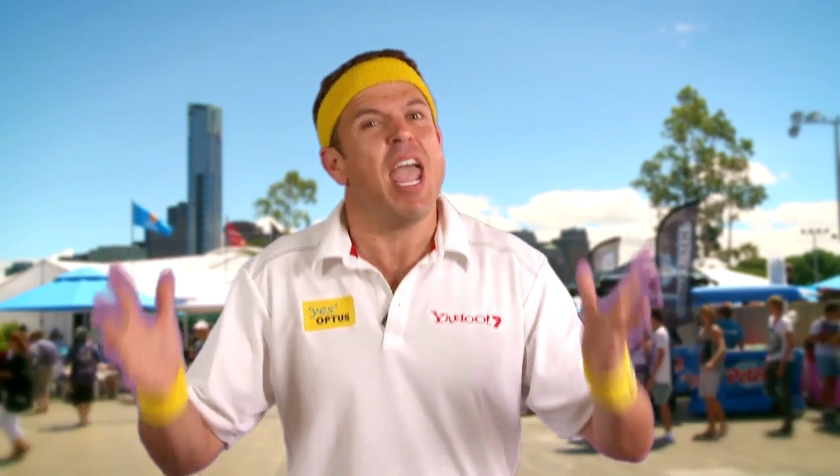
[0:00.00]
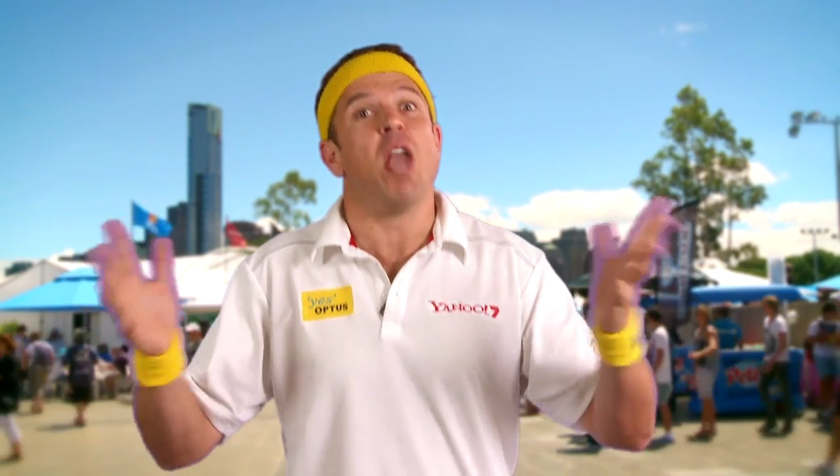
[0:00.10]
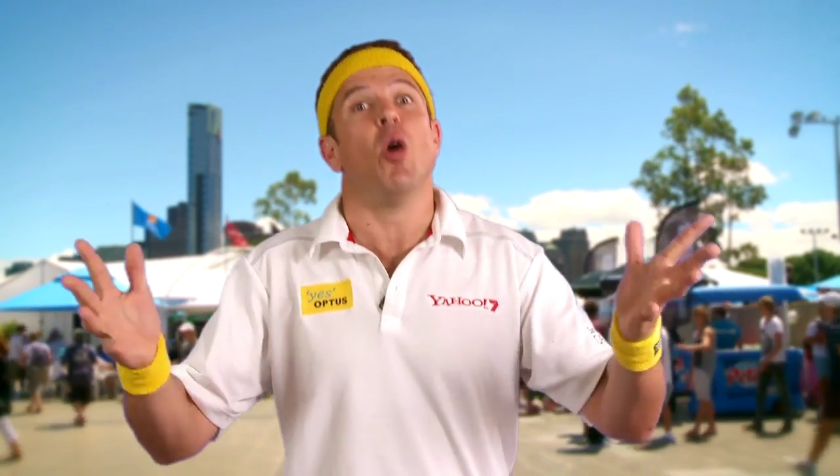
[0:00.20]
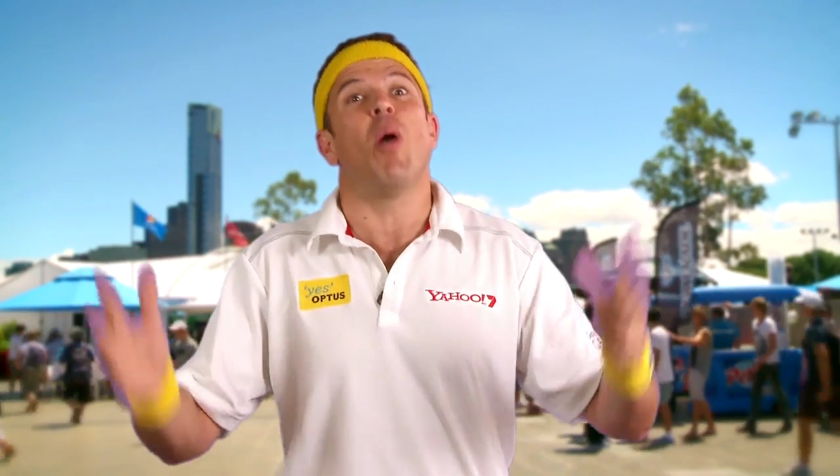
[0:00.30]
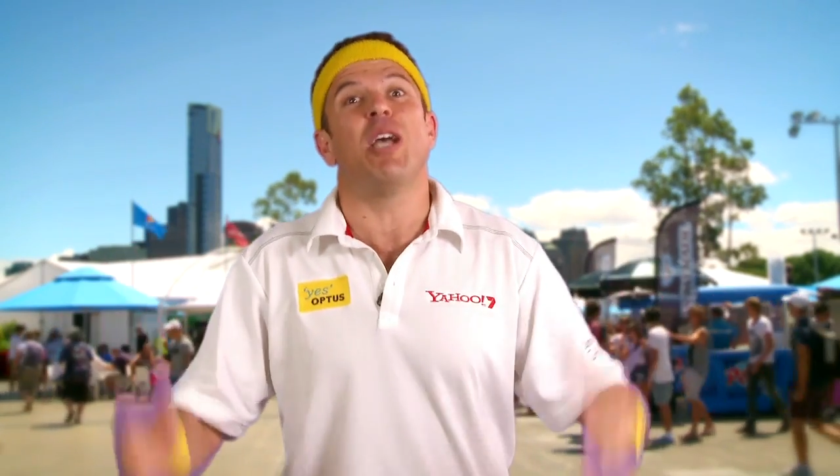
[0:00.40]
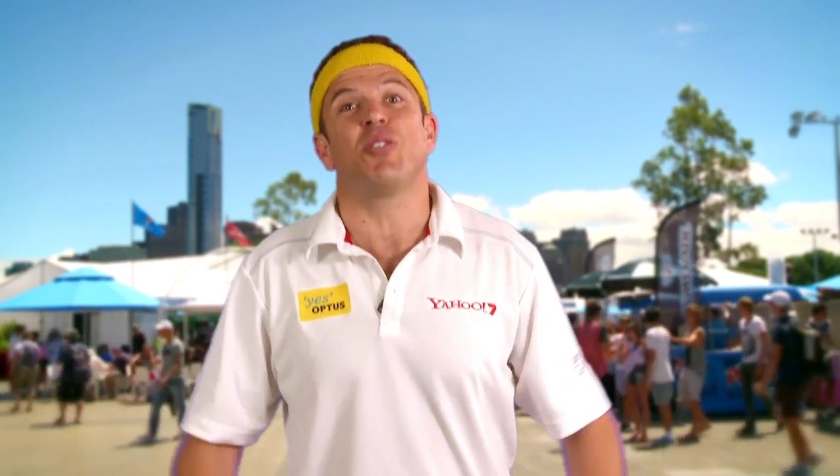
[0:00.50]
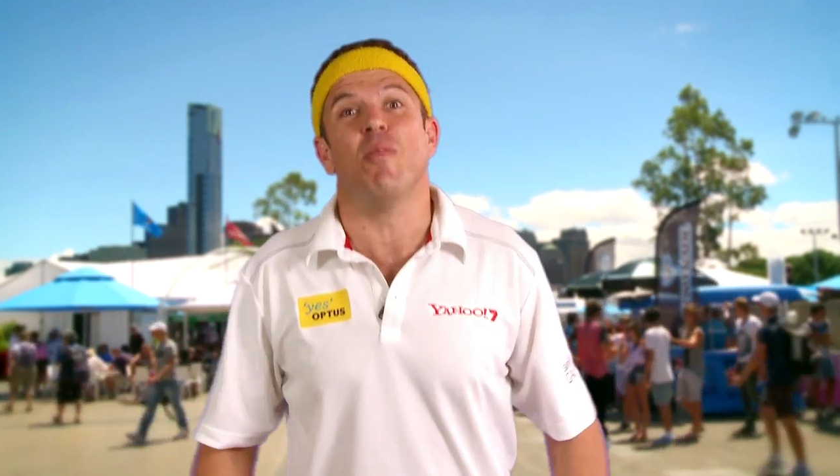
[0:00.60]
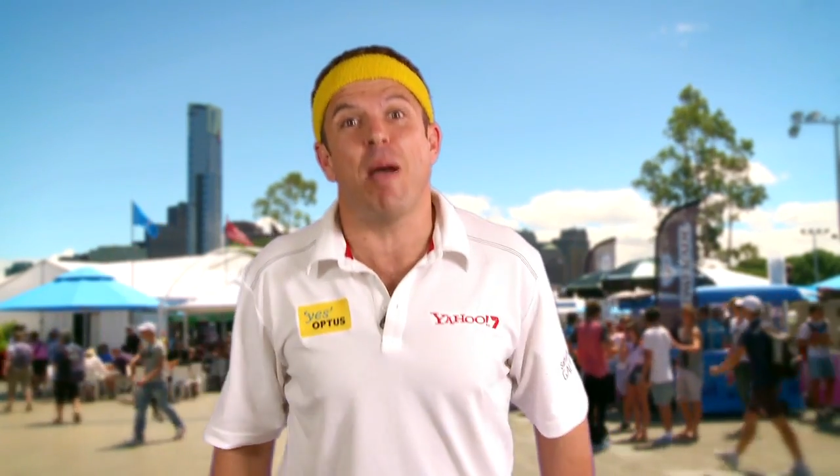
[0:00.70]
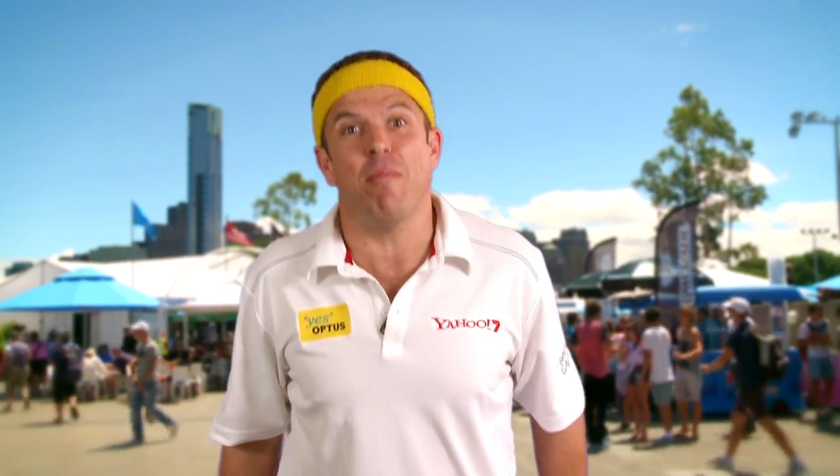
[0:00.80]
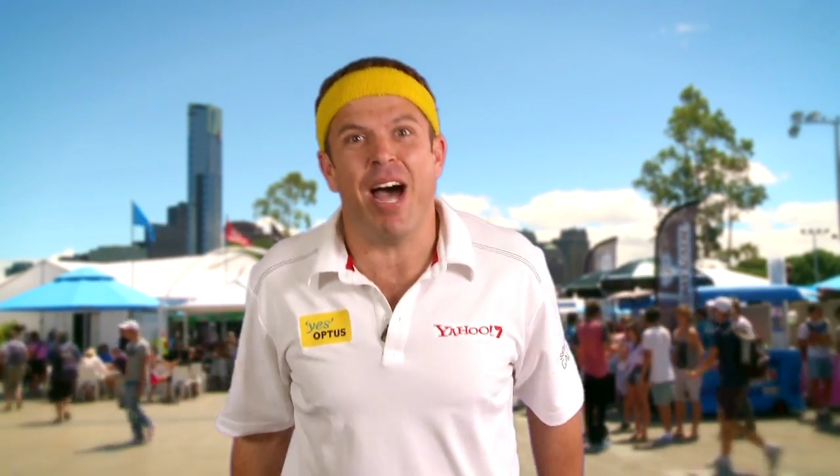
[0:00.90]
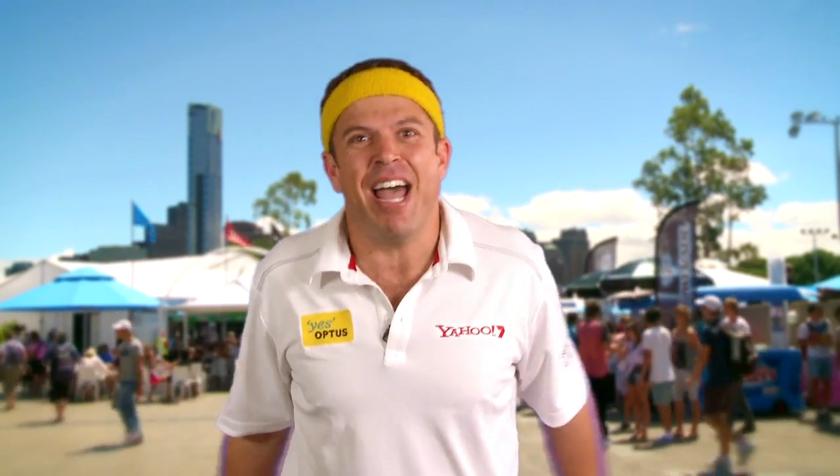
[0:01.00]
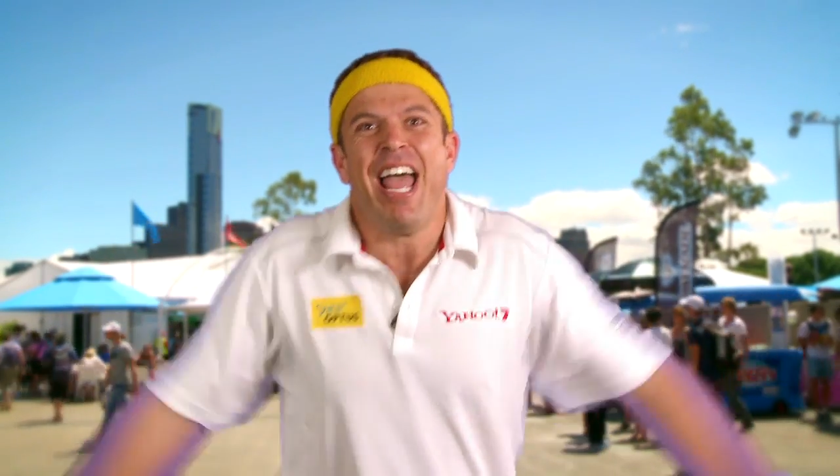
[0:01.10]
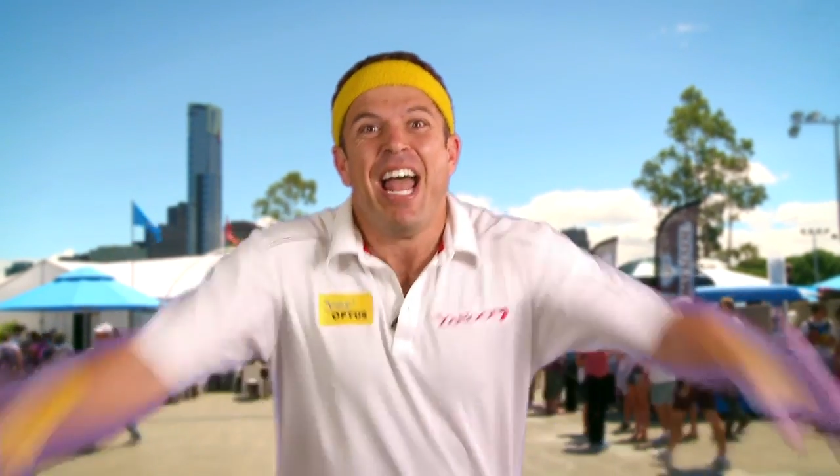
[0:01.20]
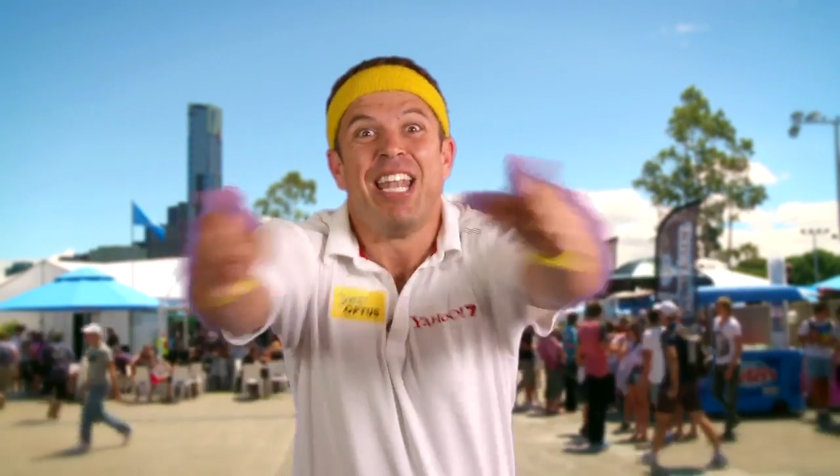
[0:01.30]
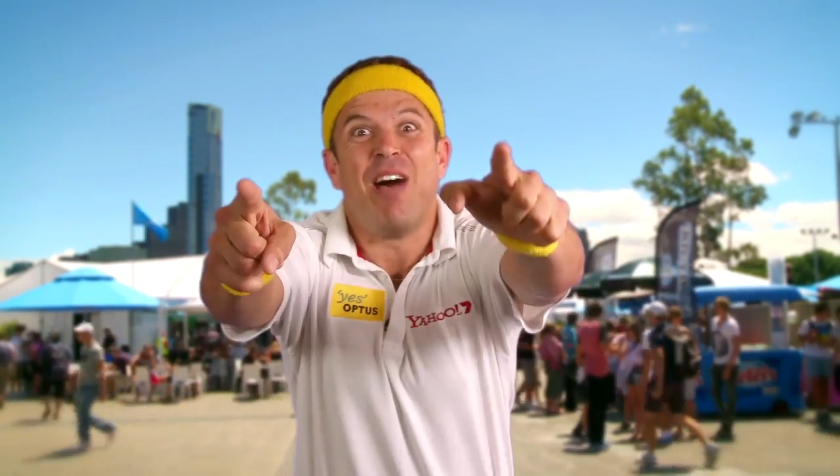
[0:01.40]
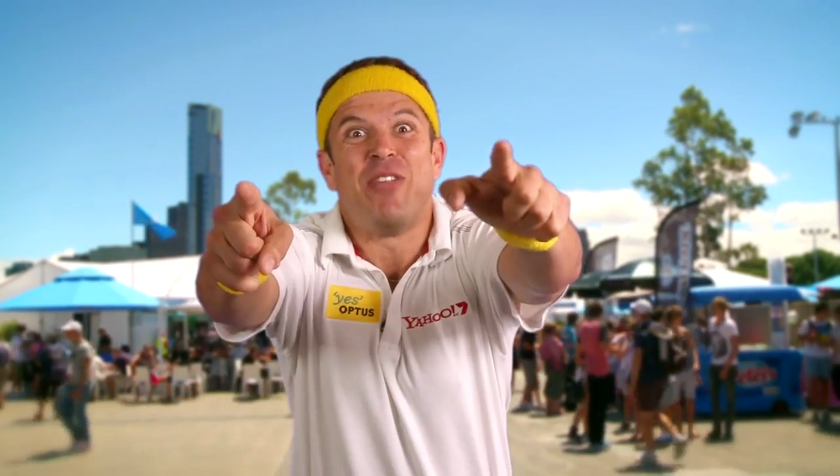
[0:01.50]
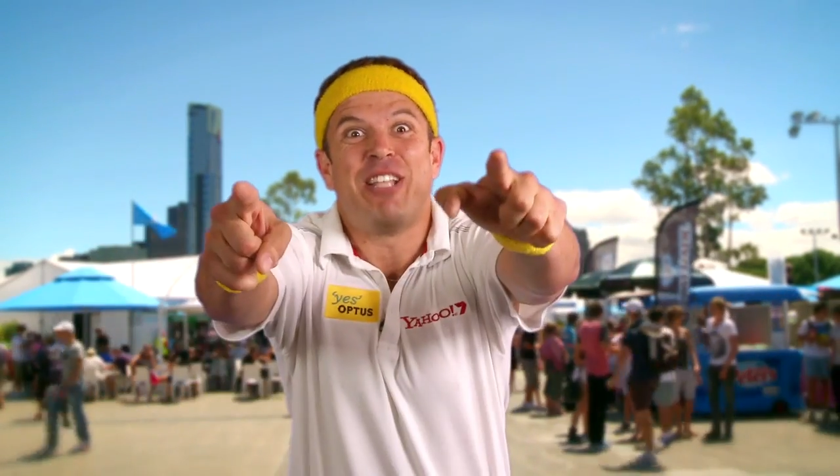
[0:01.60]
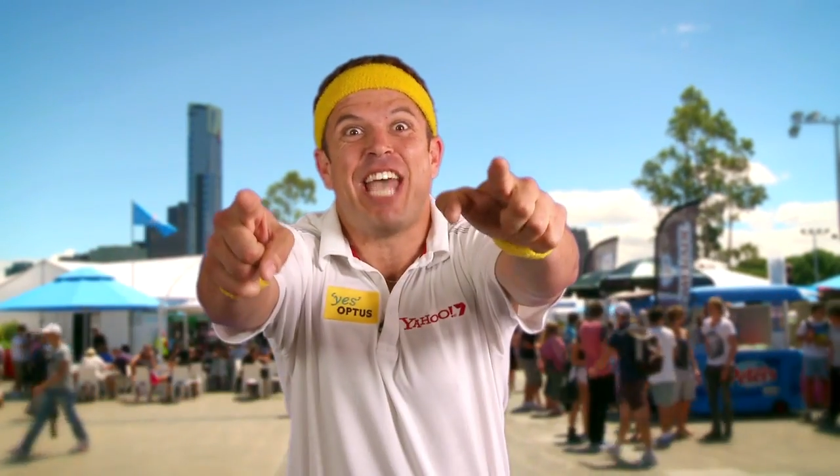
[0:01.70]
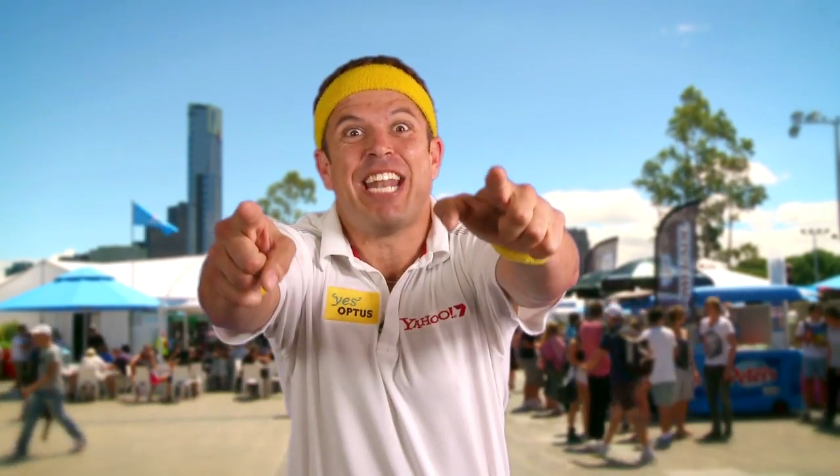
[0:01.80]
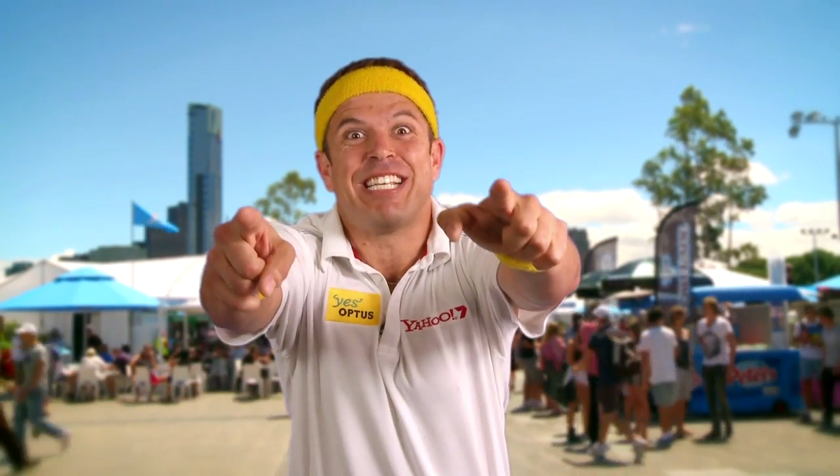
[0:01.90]
and always remember, love your
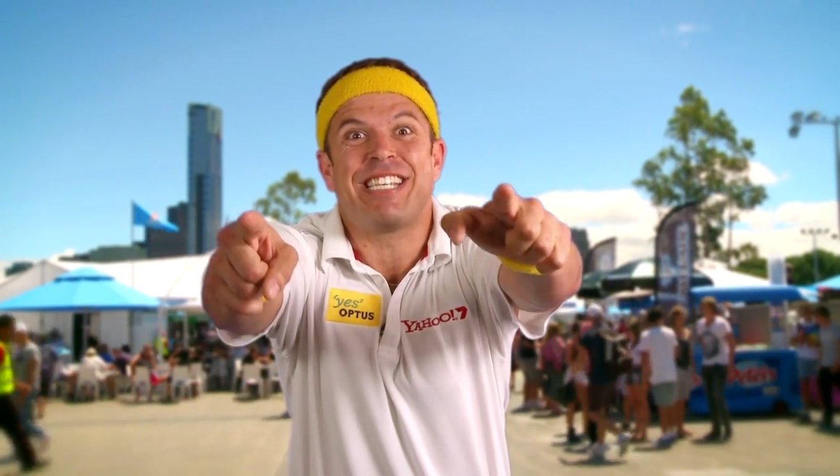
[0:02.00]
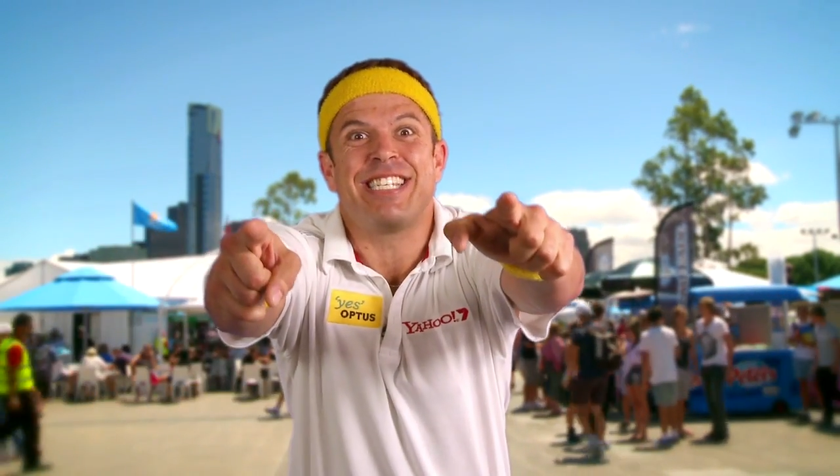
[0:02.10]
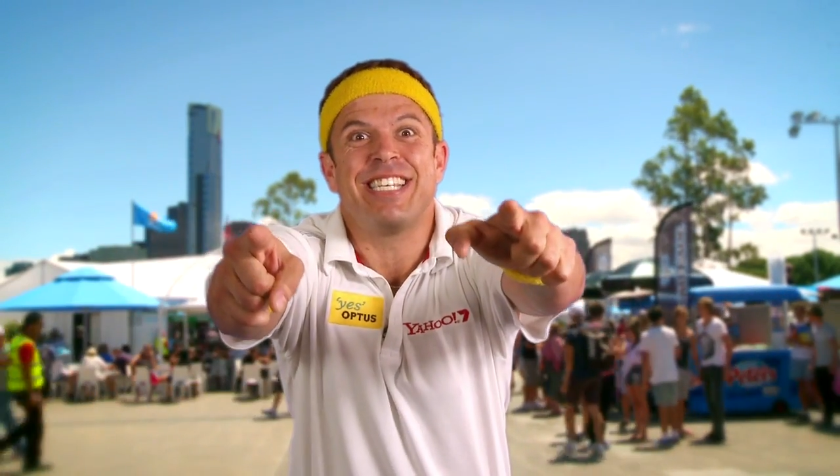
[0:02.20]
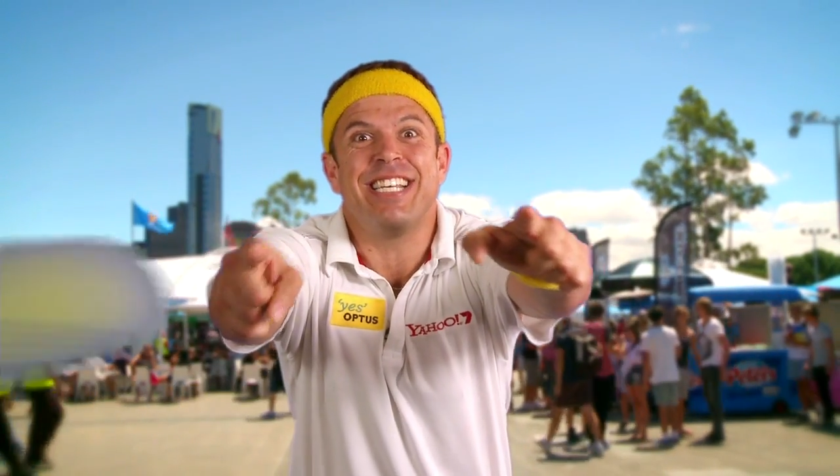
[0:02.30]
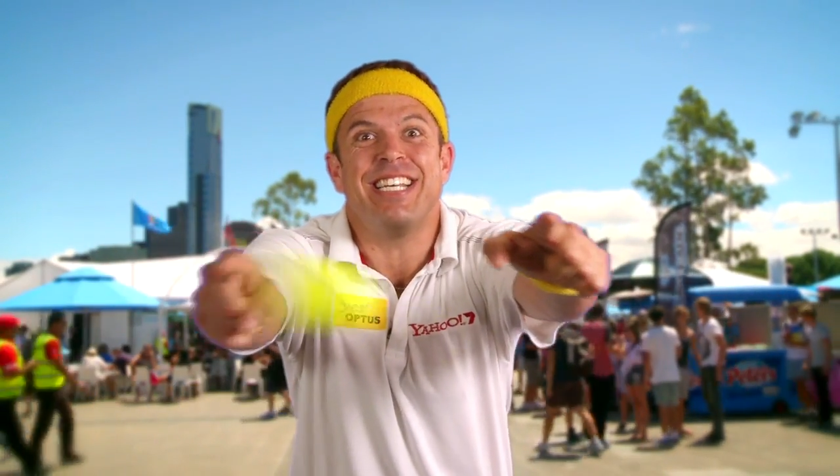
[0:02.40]
tennis.